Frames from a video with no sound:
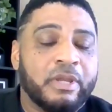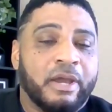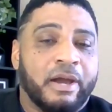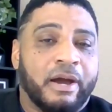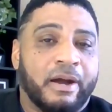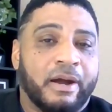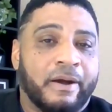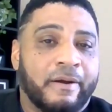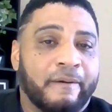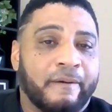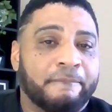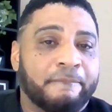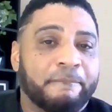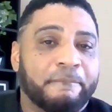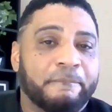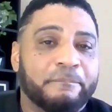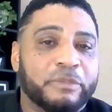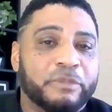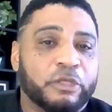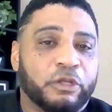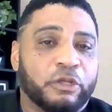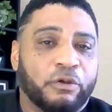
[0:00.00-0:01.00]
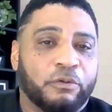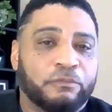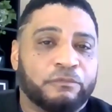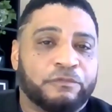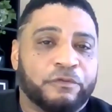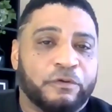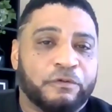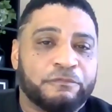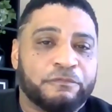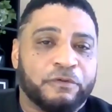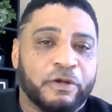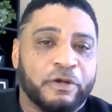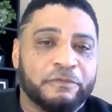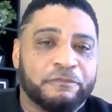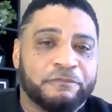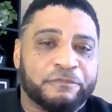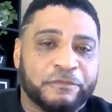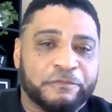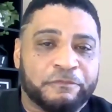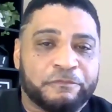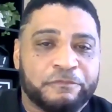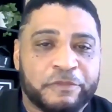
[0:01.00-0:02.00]
for
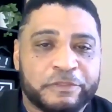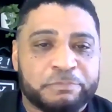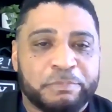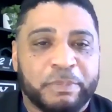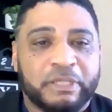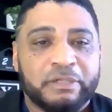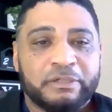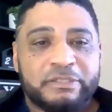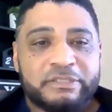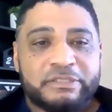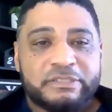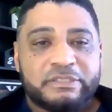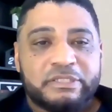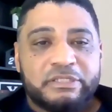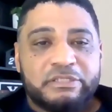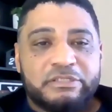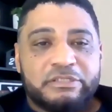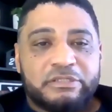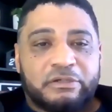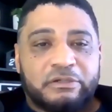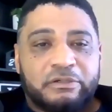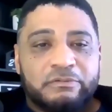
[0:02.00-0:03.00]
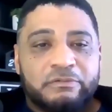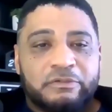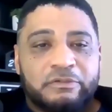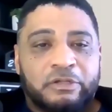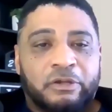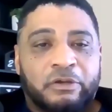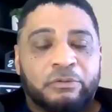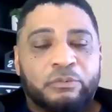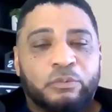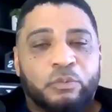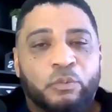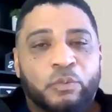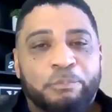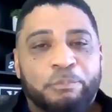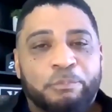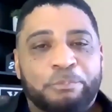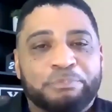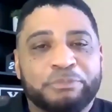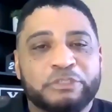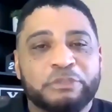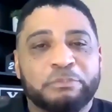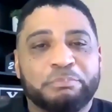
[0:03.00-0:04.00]
speaking of this t-shirt,
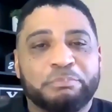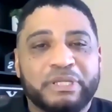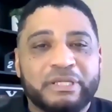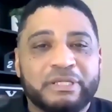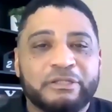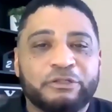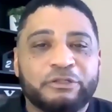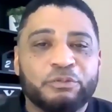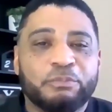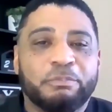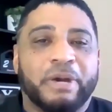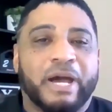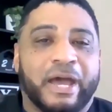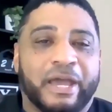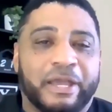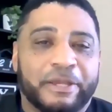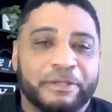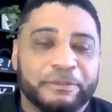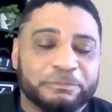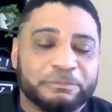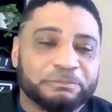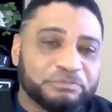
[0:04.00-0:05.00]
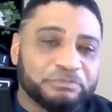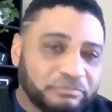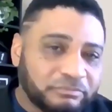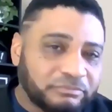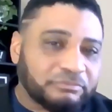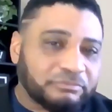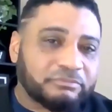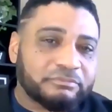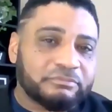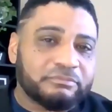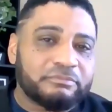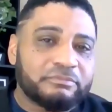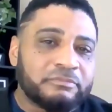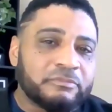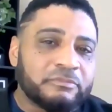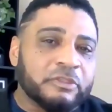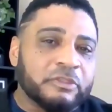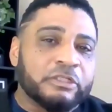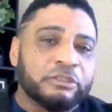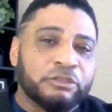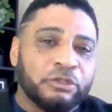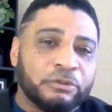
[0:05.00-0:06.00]
to be in Dubai
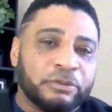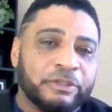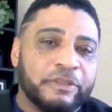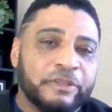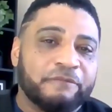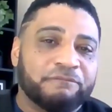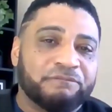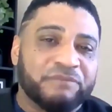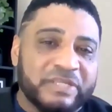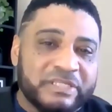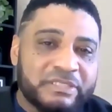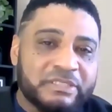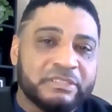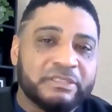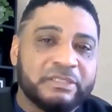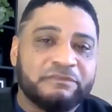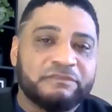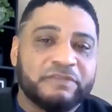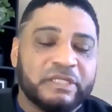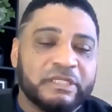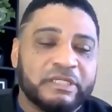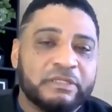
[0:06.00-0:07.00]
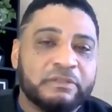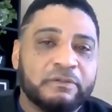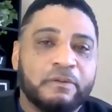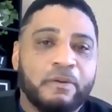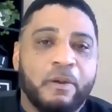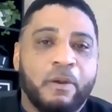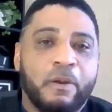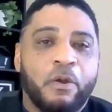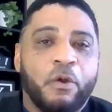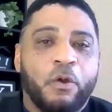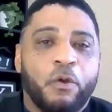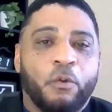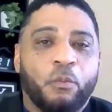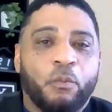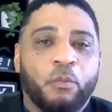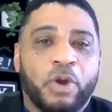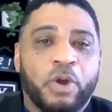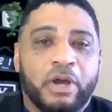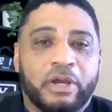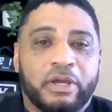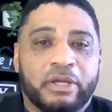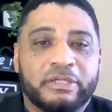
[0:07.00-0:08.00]
during the Vision event
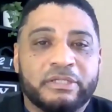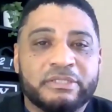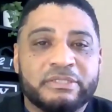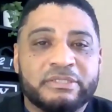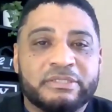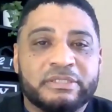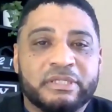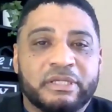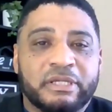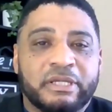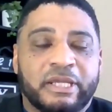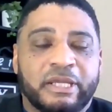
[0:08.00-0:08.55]
was